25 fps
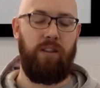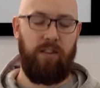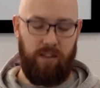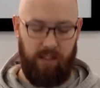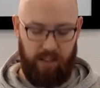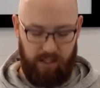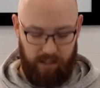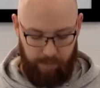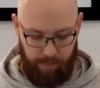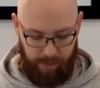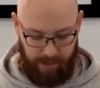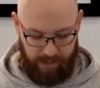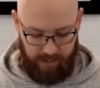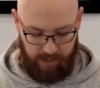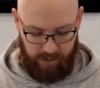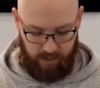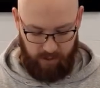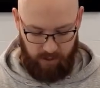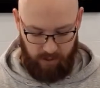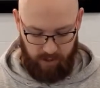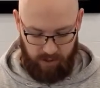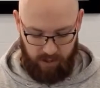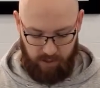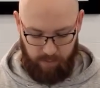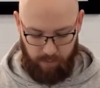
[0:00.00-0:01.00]
this
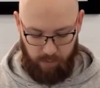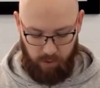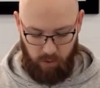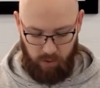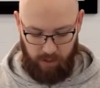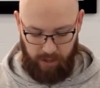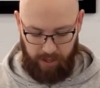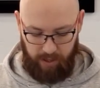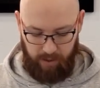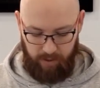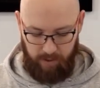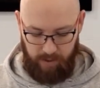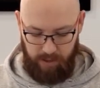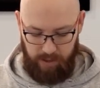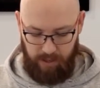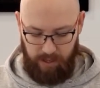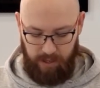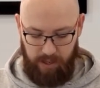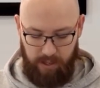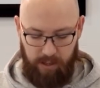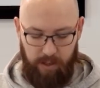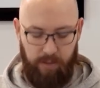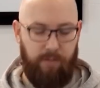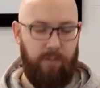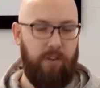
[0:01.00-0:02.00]
message this morning.
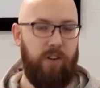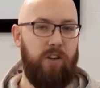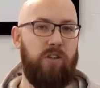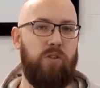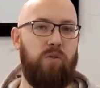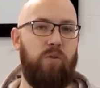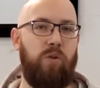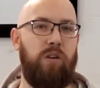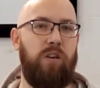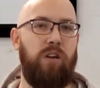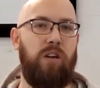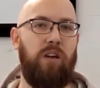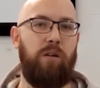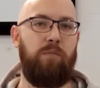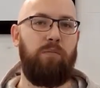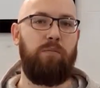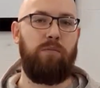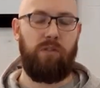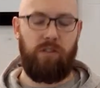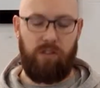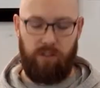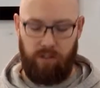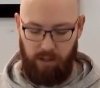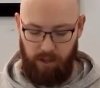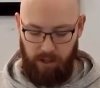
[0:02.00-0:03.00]
The first one
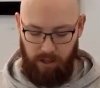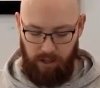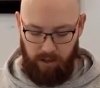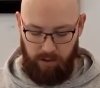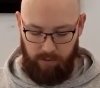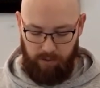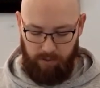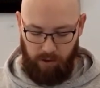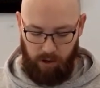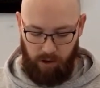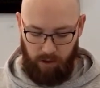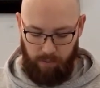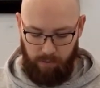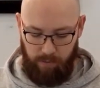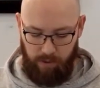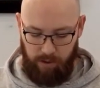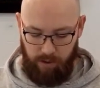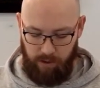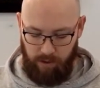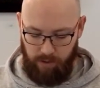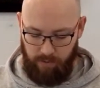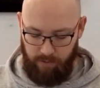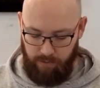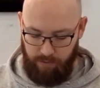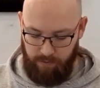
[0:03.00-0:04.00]
comes from
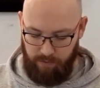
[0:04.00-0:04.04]
the